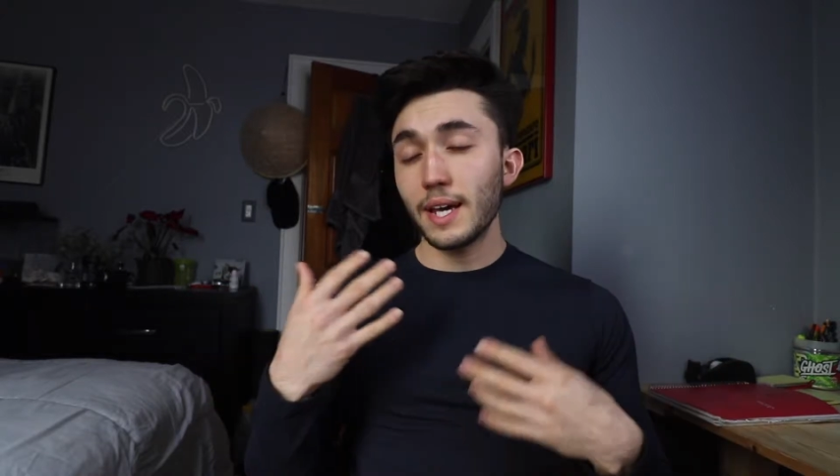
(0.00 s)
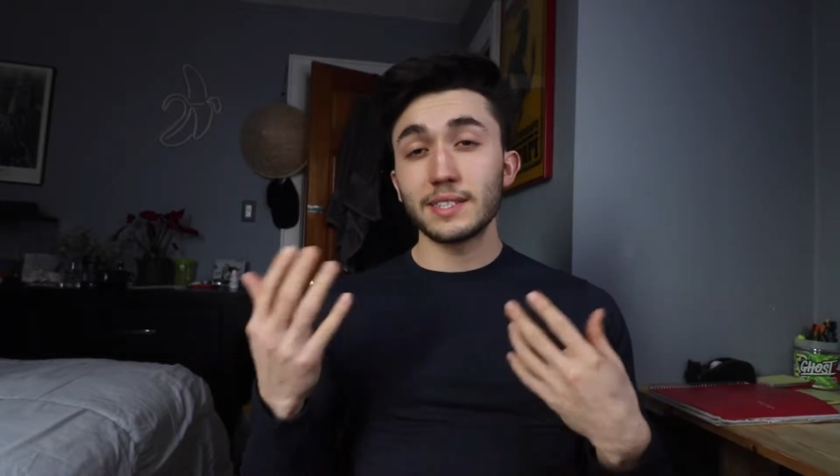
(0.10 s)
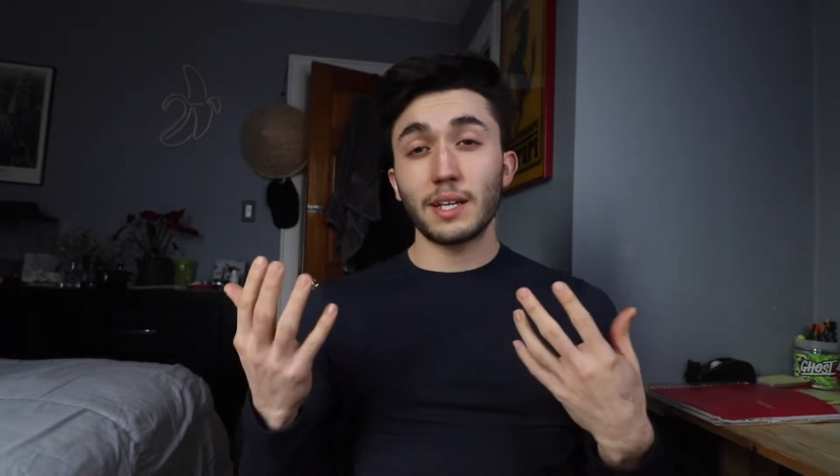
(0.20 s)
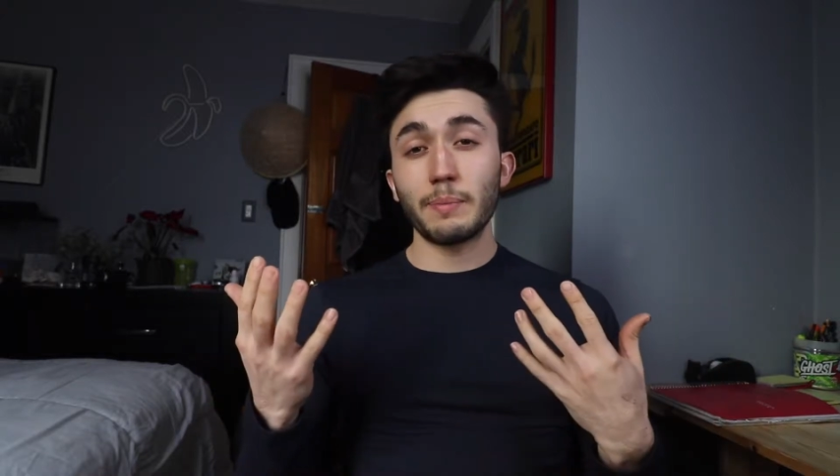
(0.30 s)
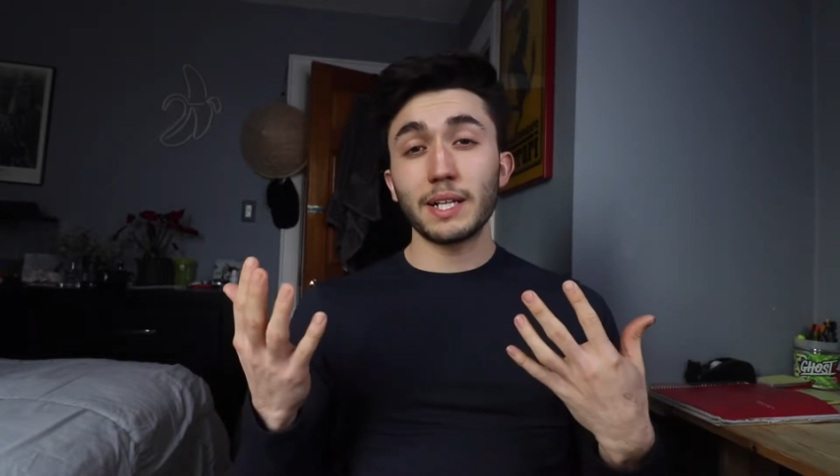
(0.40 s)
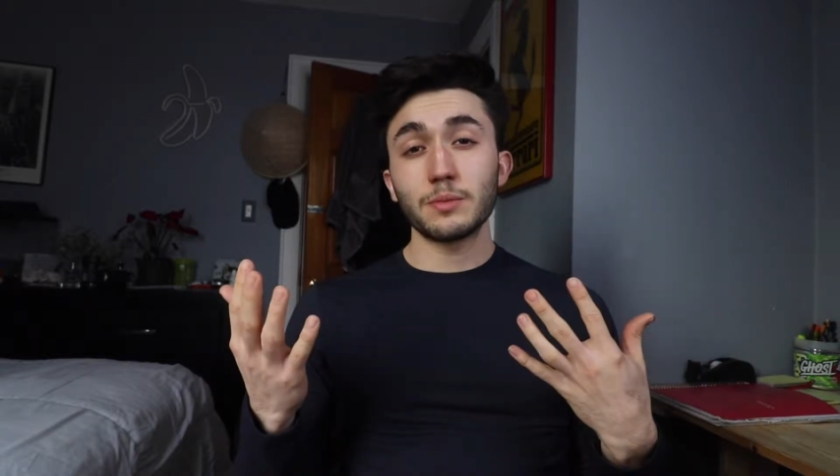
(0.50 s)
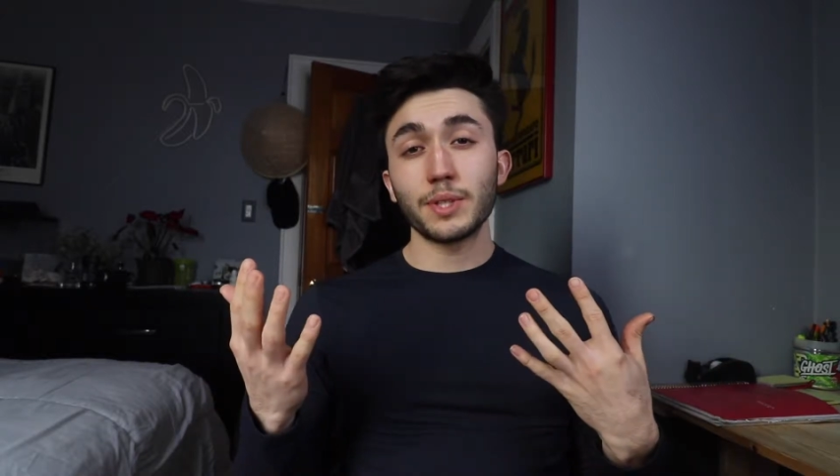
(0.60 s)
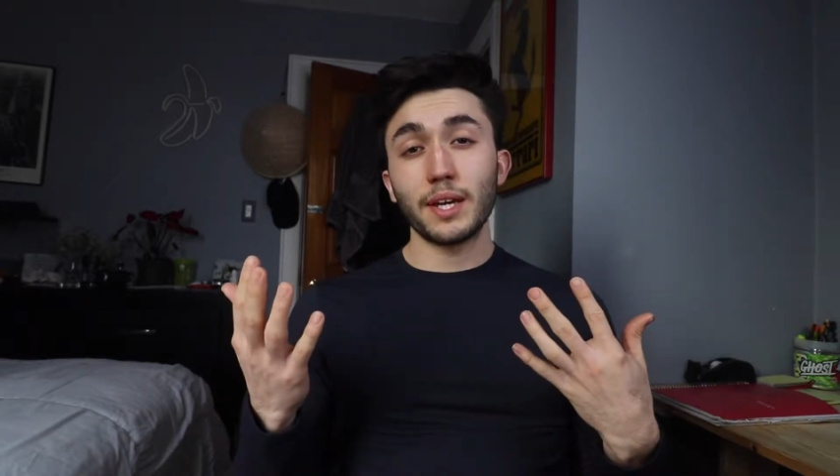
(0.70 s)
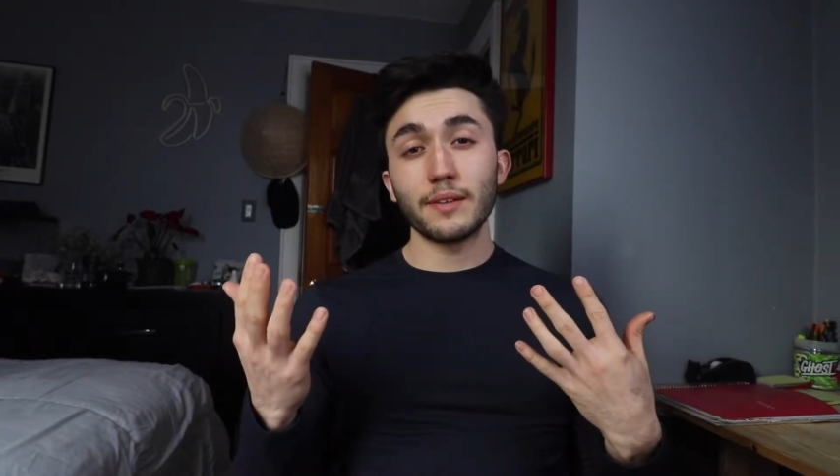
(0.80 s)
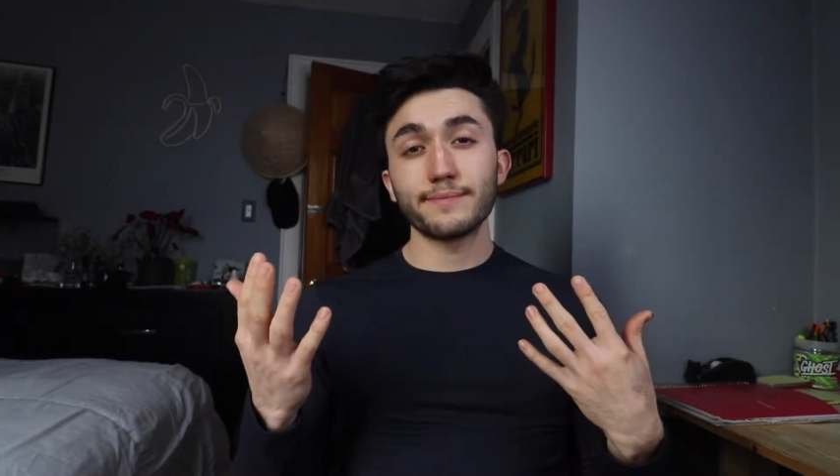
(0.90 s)
as I possibly
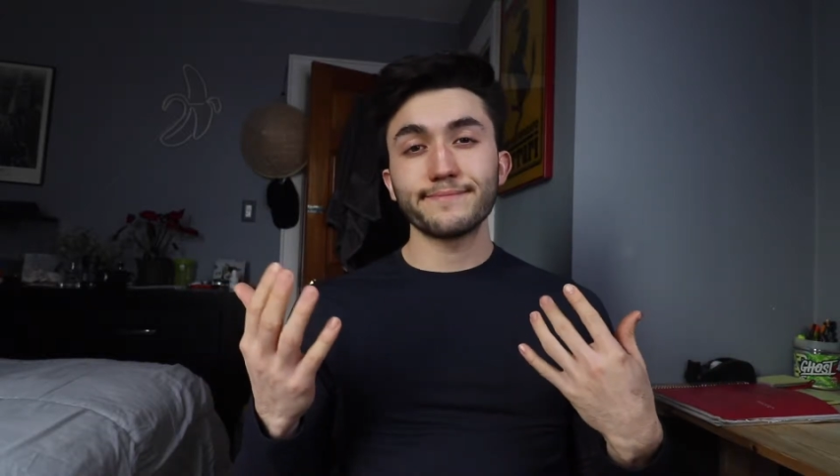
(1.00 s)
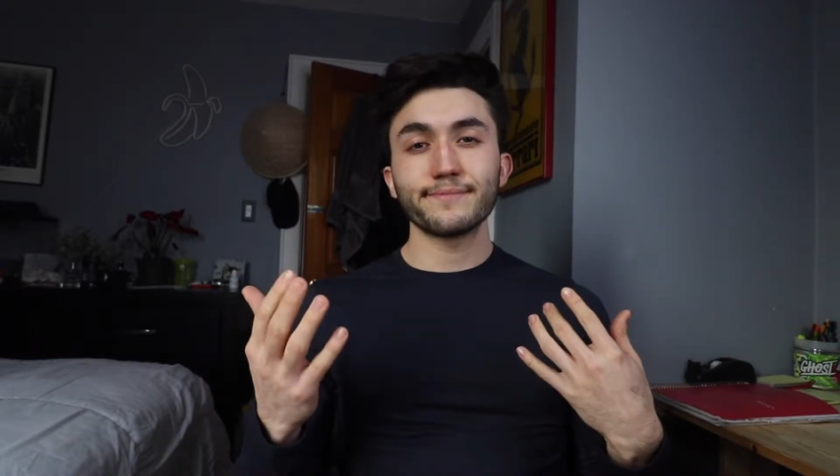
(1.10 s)
can.